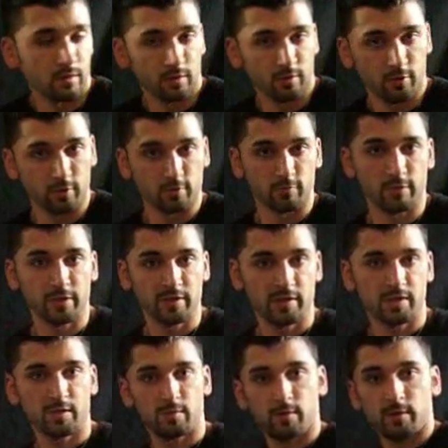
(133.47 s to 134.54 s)
Your
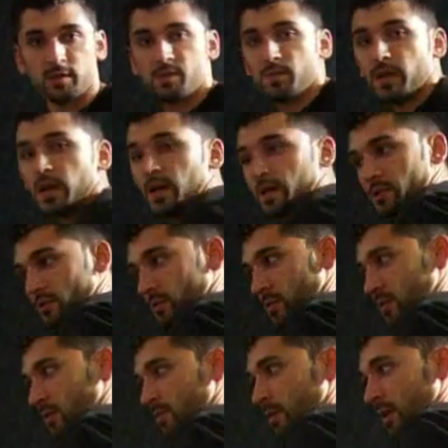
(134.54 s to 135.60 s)
wrist, when it's behind you,
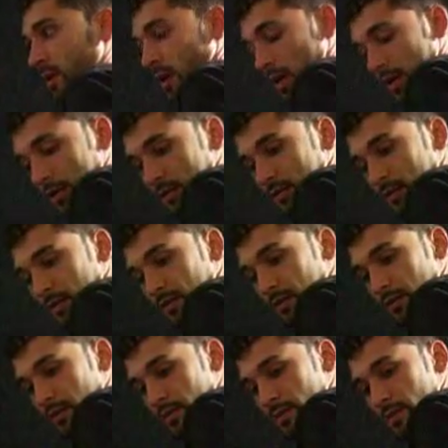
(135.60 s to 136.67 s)
it's going to be cocked like
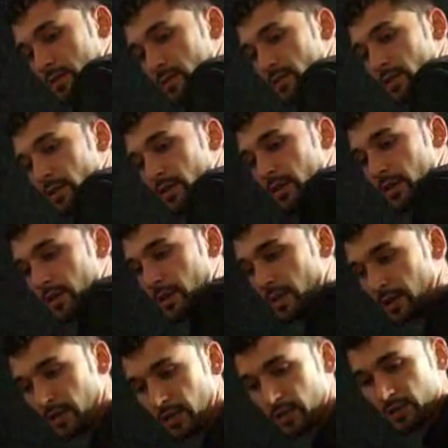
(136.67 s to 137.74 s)
this,
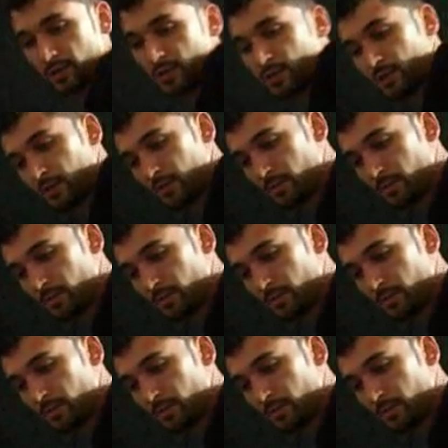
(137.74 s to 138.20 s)
and